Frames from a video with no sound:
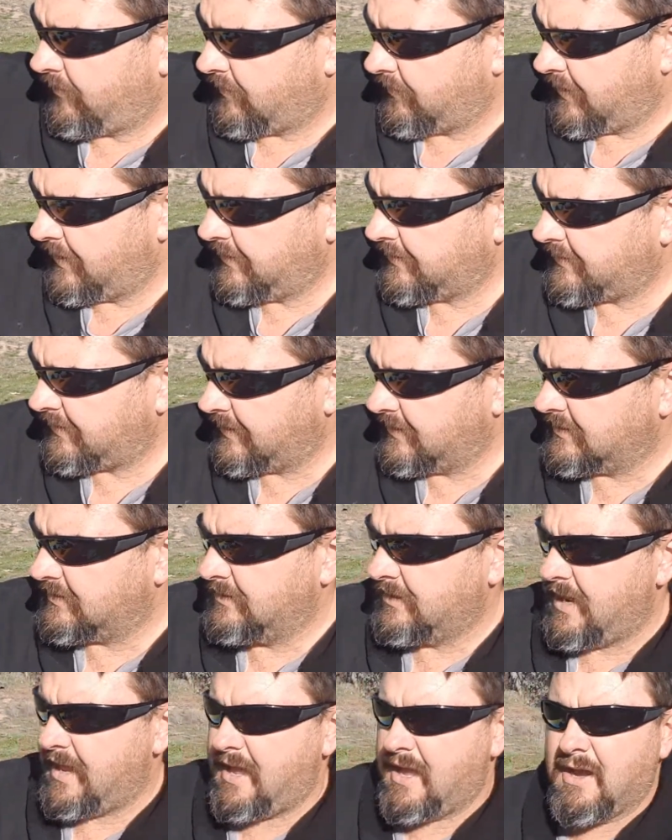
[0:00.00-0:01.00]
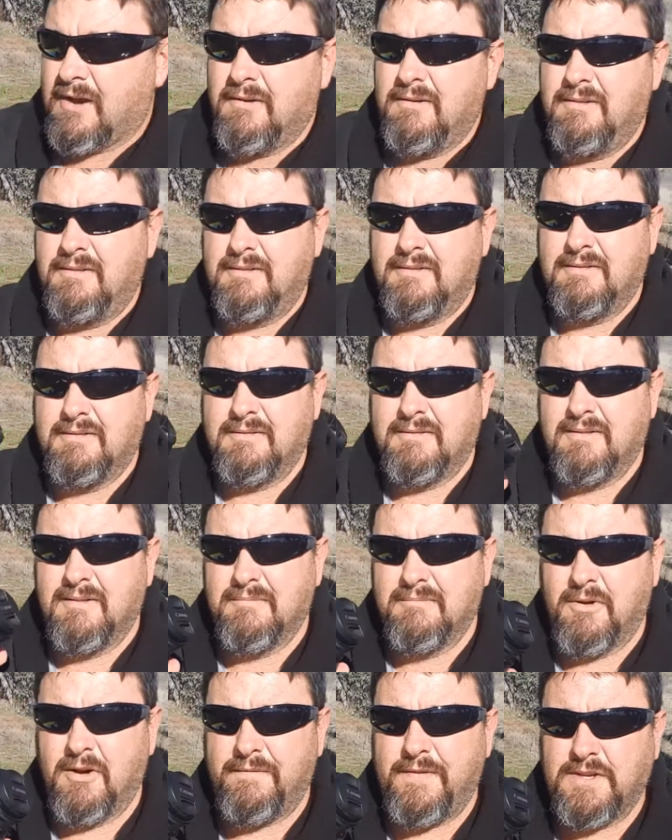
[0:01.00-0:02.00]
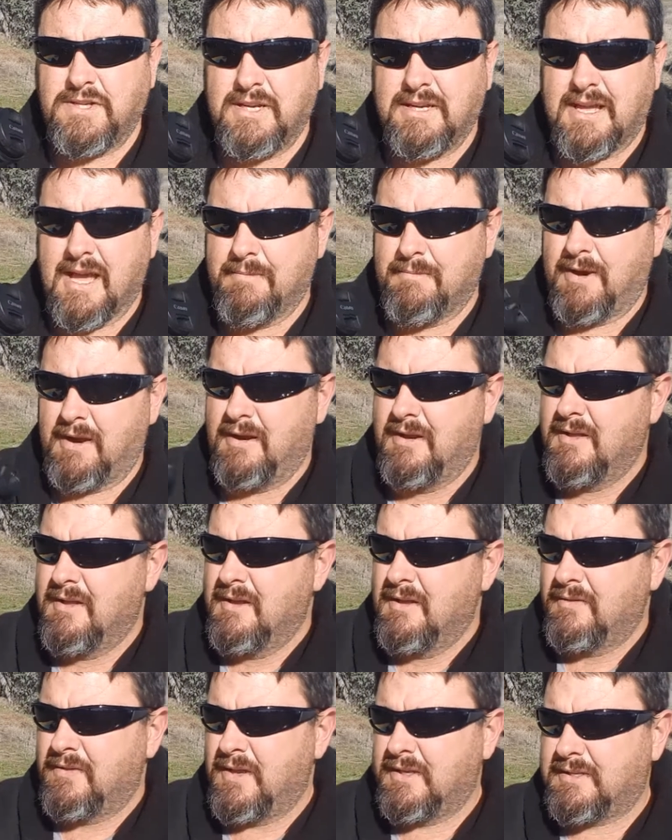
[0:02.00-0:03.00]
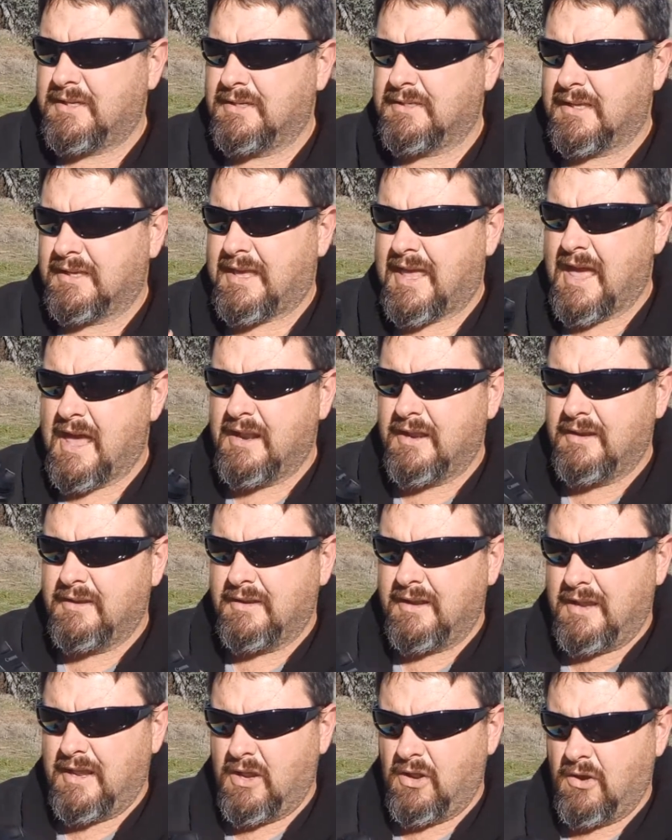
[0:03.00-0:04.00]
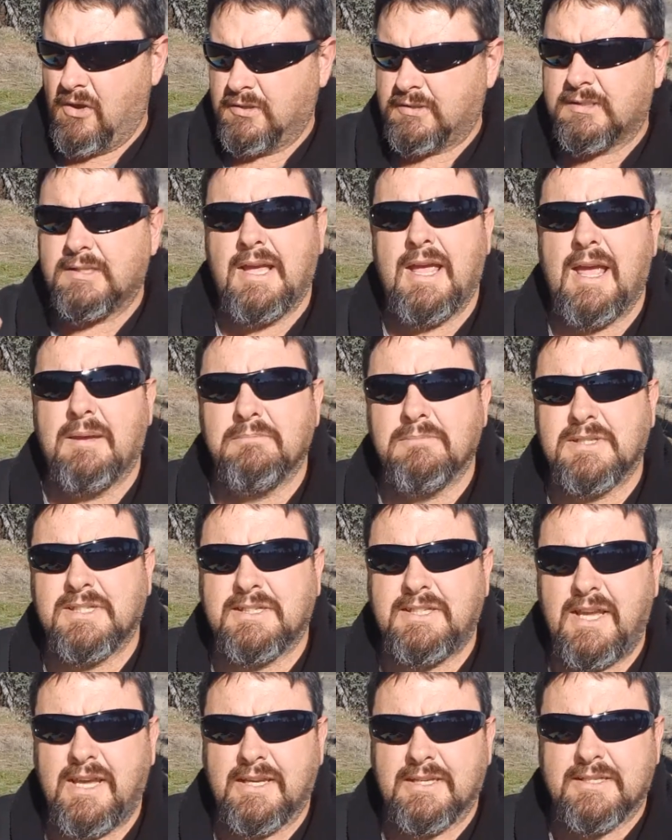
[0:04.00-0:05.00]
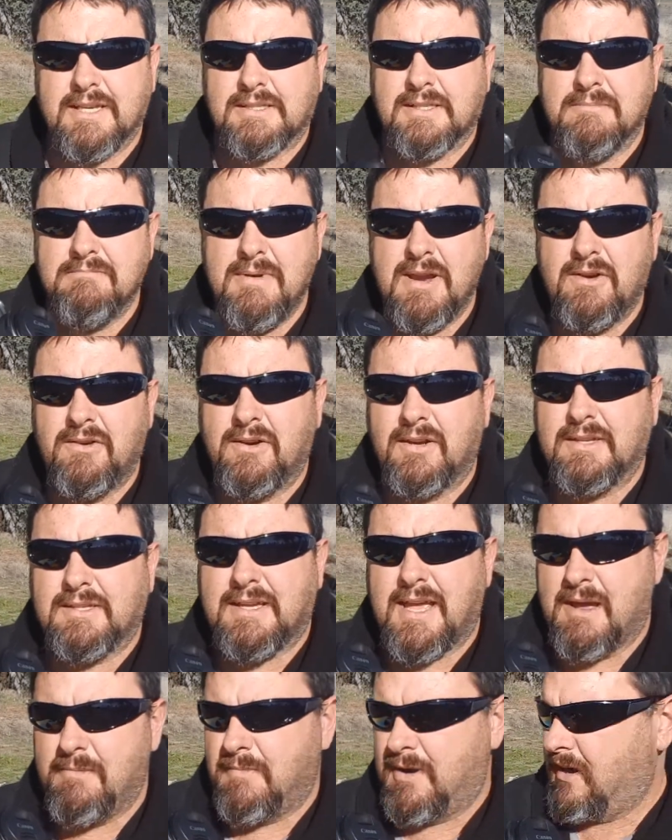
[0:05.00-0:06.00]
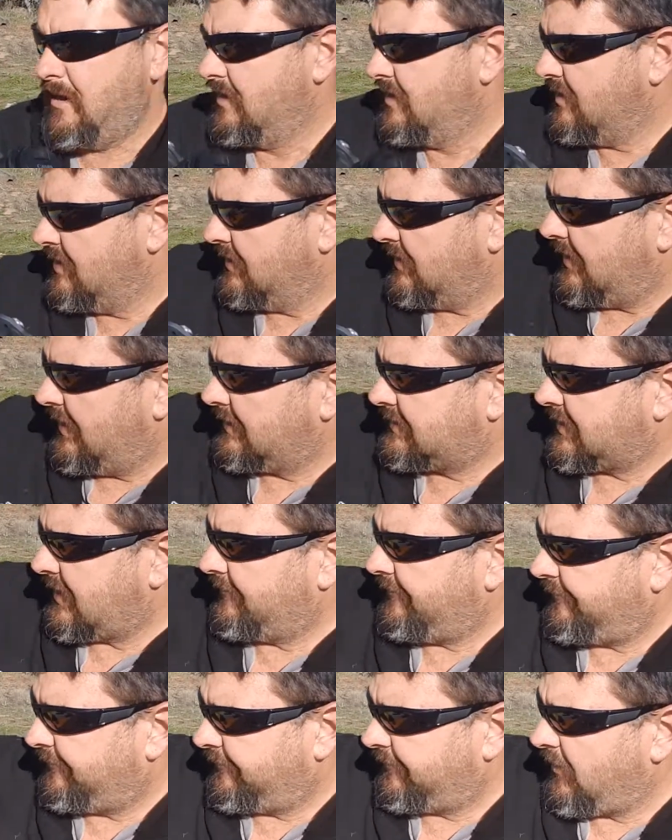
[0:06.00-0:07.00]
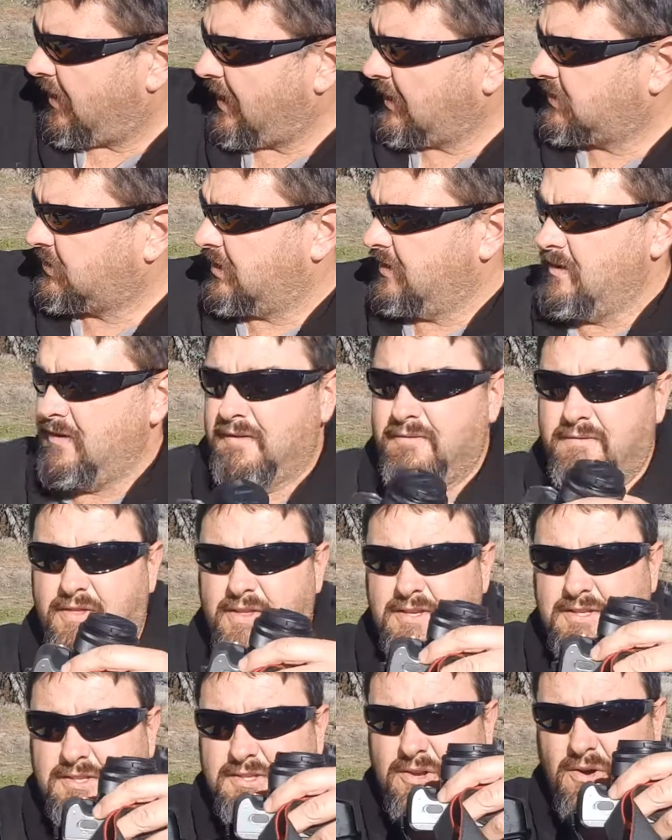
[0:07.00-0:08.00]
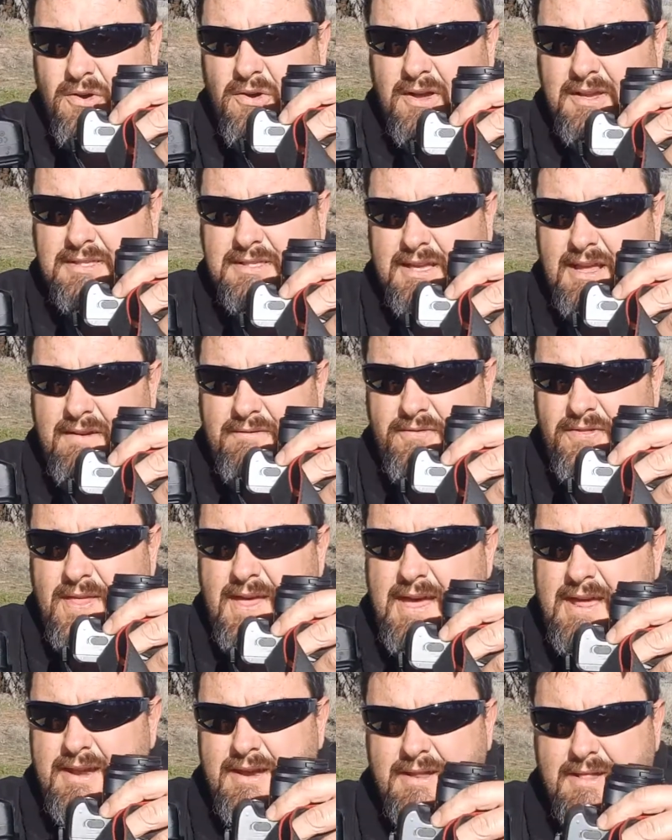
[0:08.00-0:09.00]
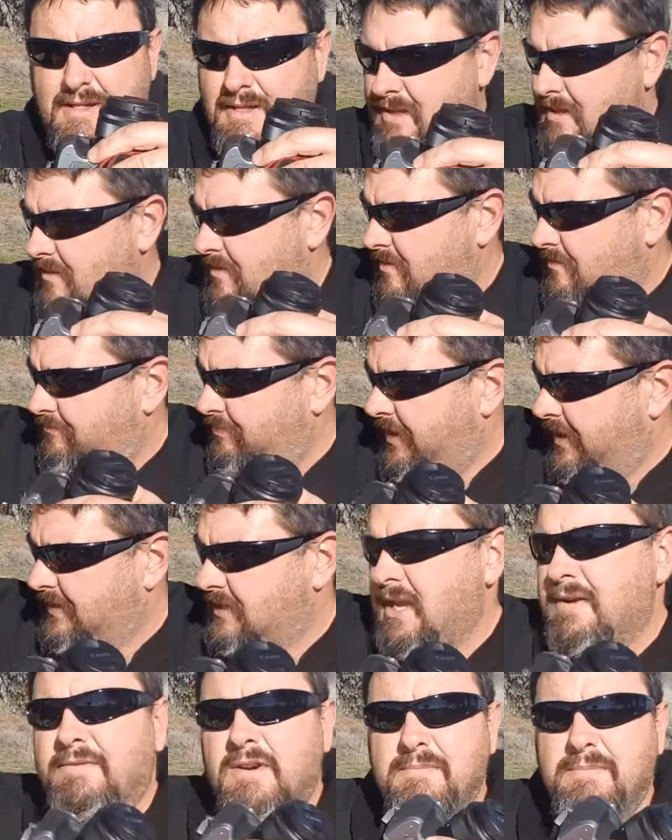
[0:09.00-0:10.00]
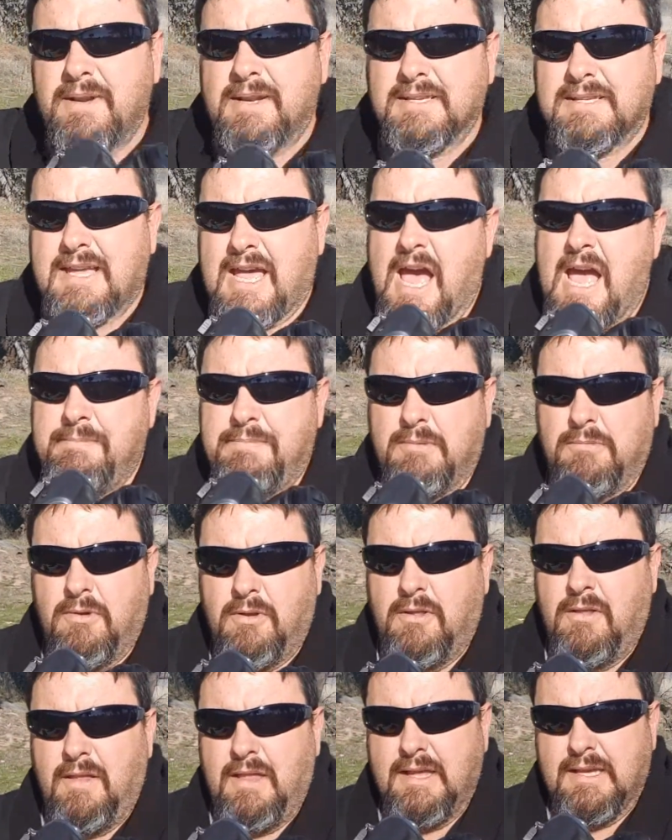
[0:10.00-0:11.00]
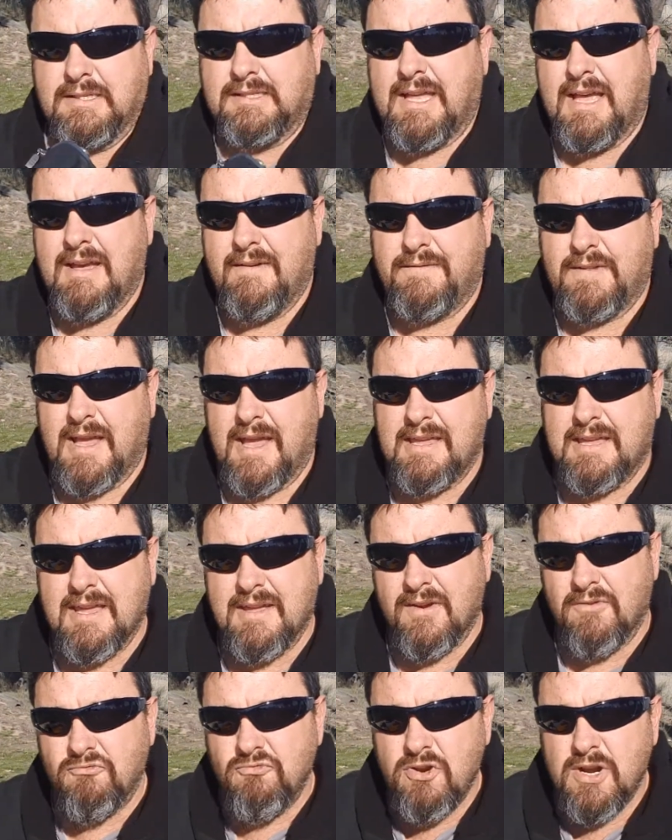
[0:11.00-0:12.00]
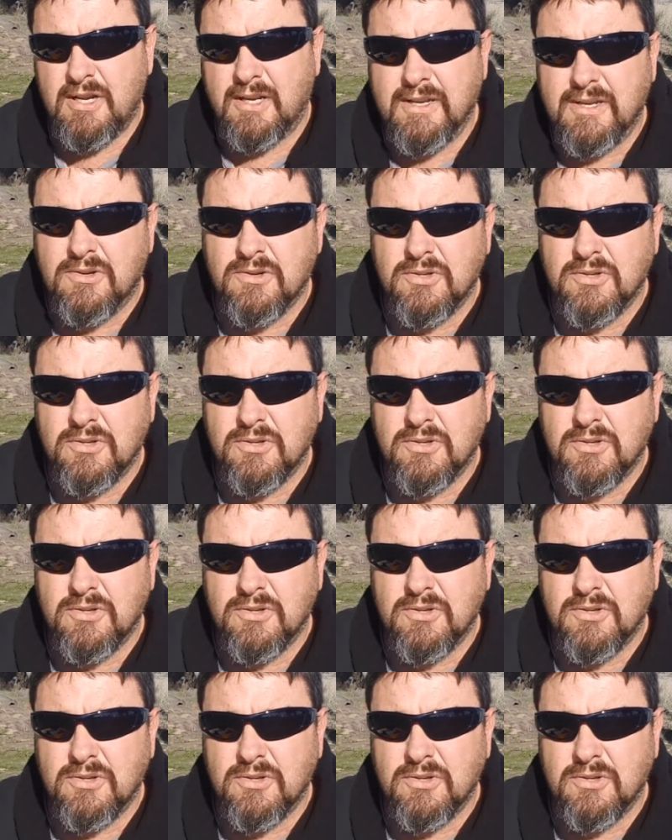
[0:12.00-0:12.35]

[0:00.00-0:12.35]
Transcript: This is now my fishing camera. This is the Canon EOS M6. It's a mirrorless camera. It's a fraction of the size of that, but it's every bit as capable of taking a really